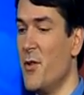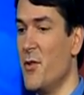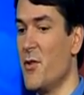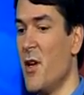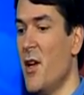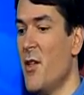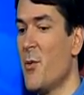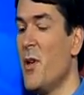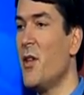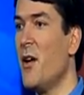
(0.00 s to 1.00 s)
There's
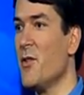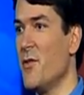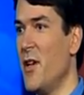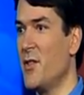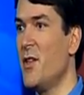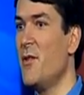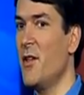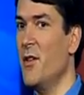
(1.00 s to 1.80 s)
3 levels of activity